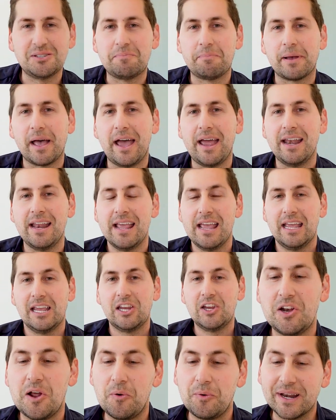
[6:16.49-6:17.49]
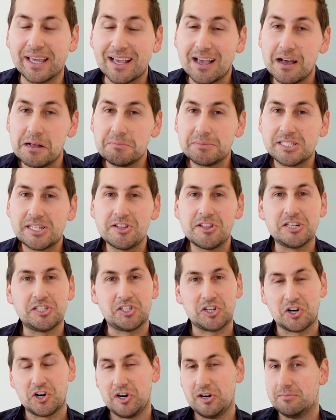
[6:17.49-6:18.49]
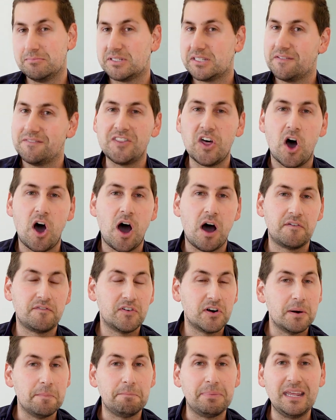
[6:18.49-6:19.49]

but when it comes to the terms of the offer,